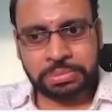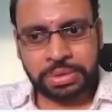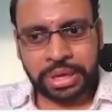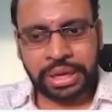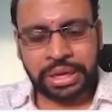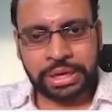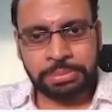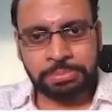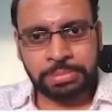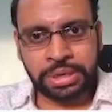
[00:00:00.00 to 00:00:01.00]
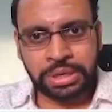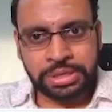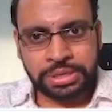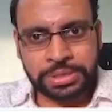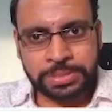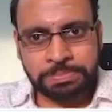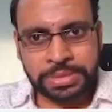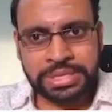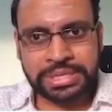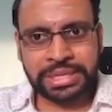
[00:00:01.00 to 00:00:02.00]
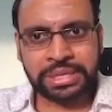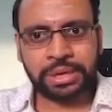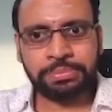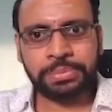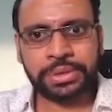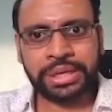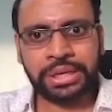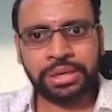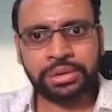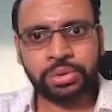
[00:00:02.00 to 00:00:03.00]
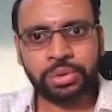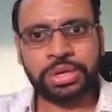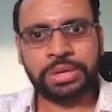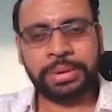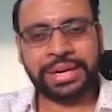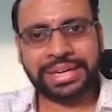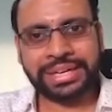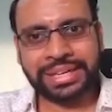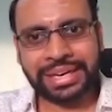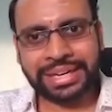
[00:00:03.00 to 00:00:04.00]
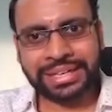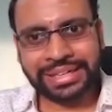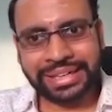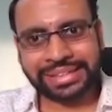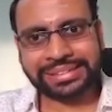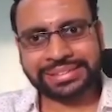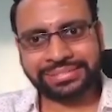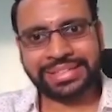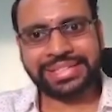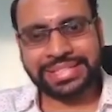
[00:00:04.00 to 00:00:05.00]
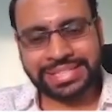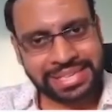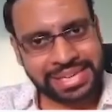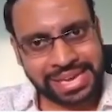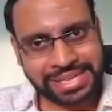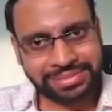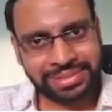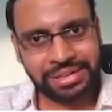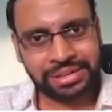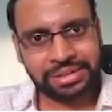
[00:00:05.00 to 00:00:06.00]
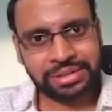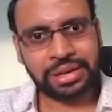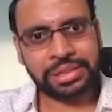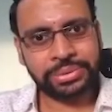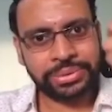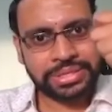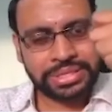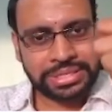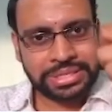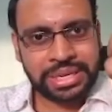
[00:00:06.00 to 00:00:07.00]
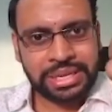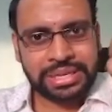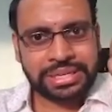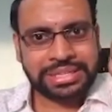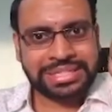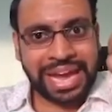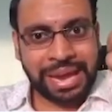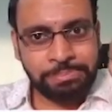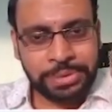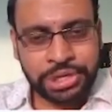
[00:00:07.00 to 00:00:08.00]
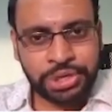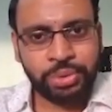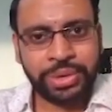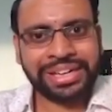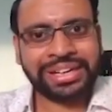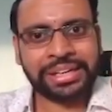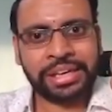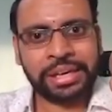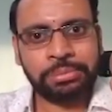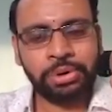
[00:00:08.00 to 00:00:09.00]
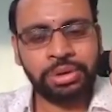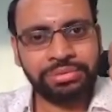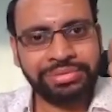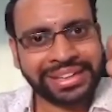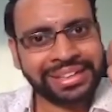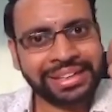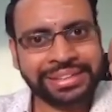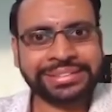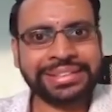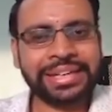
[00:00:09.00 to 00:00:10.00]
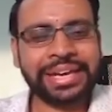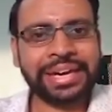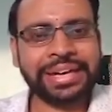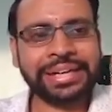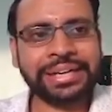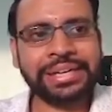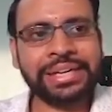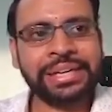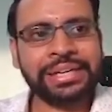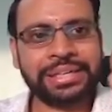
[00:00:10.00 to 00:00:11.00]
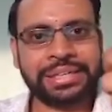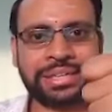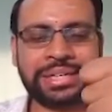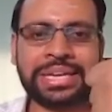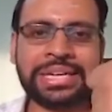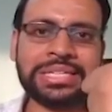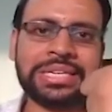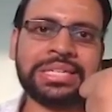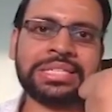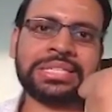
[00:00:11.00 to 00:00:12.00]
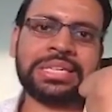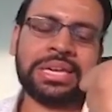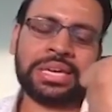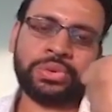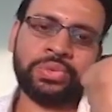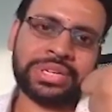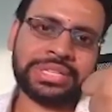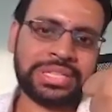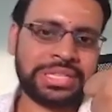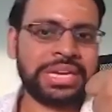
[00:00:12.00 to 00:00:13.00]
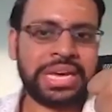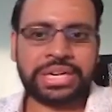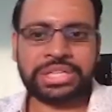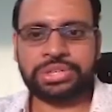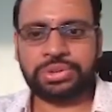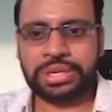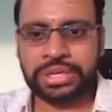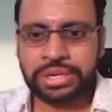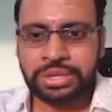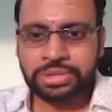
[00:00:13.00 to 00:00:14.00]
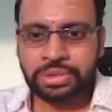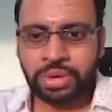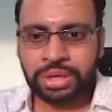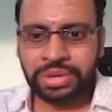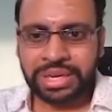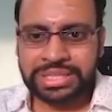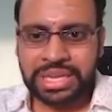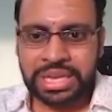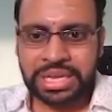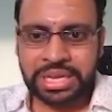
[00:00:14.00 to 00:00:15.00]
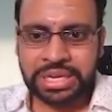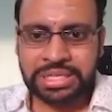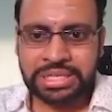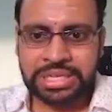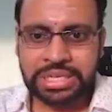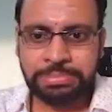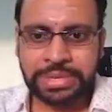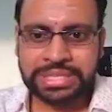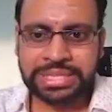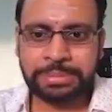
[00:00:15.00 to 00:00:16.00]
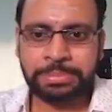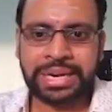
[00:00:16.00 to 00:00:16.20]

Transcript: again remember, this bz component could dependent on x, y, z as well, although this is its amplitude we are talking about. Vector is directed, direction is towards the z direction only. So what we are saying here is dbz by